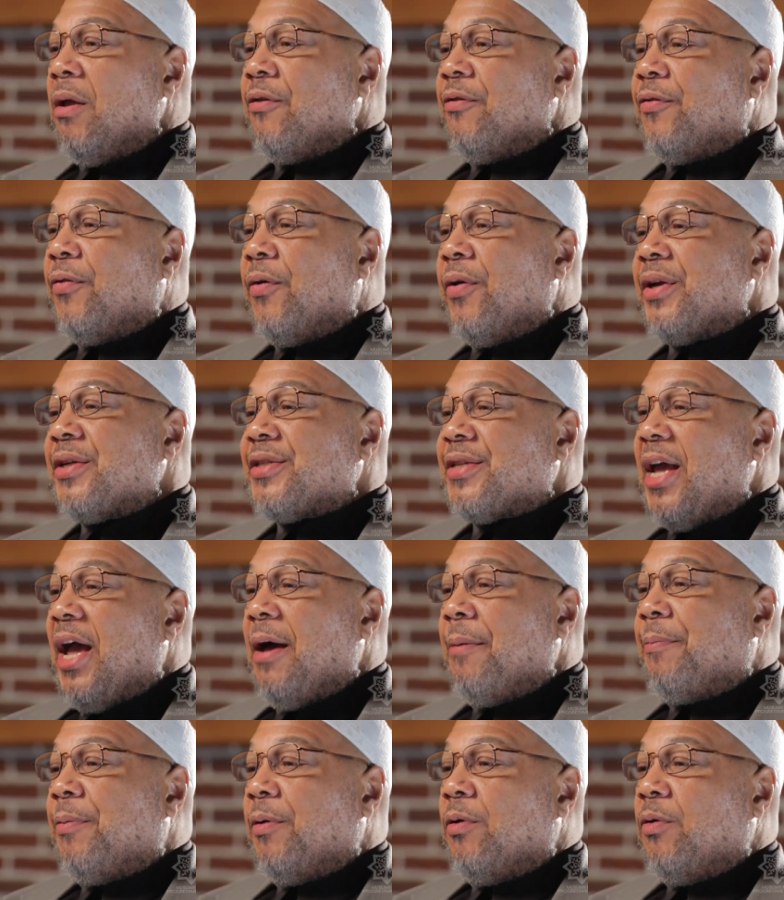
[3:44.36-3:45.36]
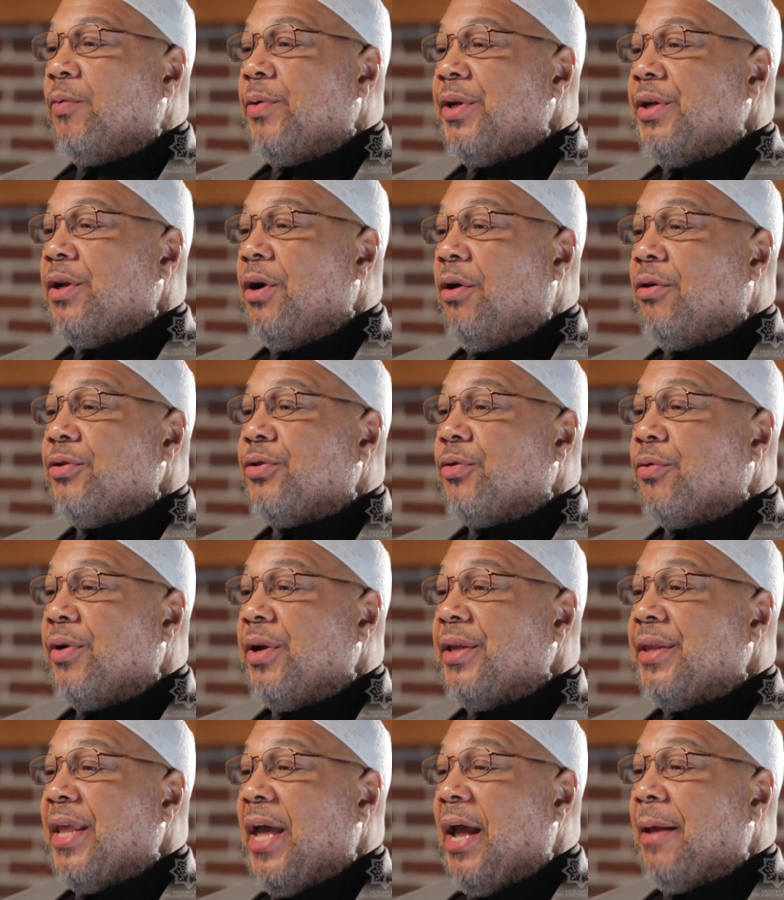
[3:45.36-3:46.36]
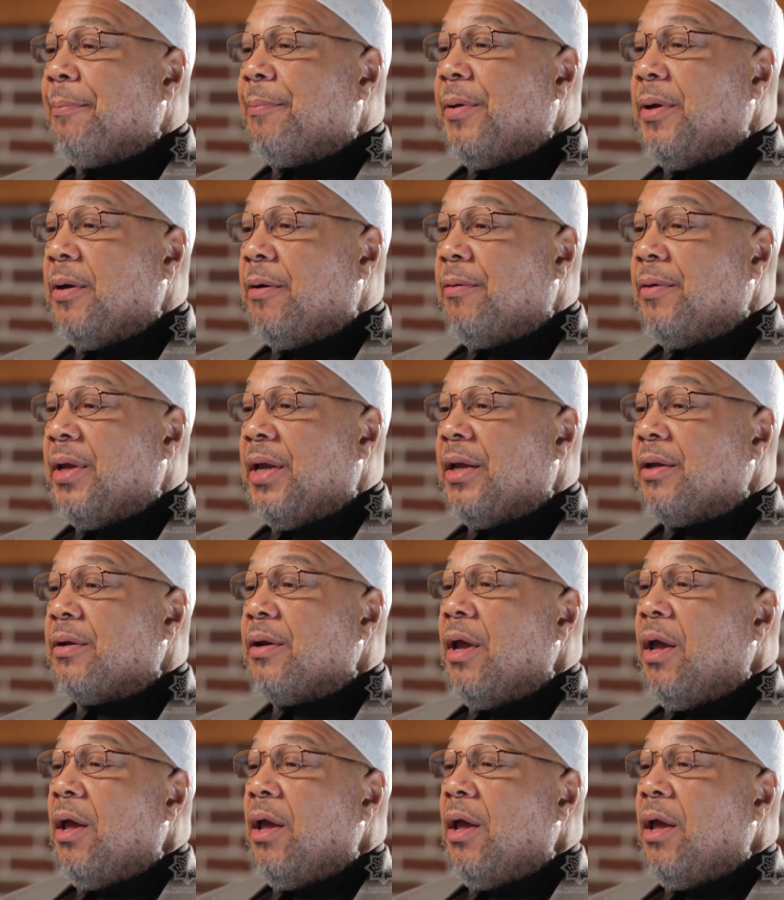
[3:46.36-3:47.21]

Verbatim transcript: For example, we know during that period